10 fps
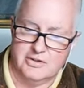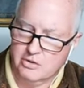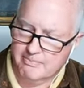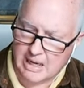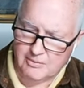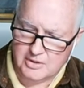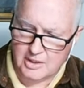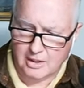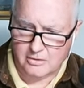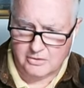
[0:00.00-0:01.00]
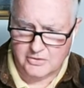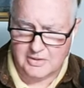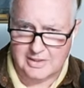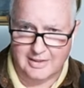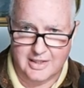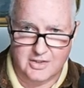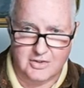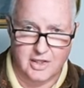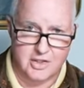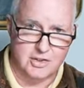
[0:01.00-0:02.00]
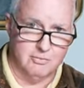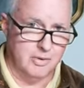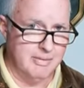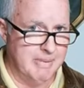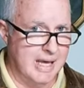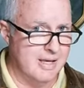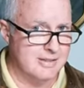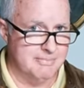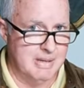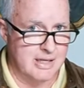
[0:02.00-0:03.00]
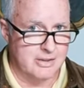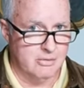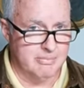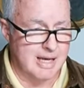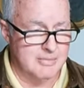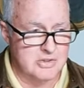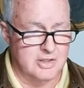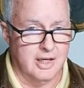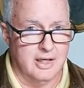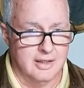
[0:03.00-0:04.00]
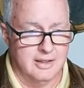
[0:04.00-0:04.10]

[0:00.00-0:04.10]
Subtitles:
So Byron Donalds, this legislation would have passed back in Obama's day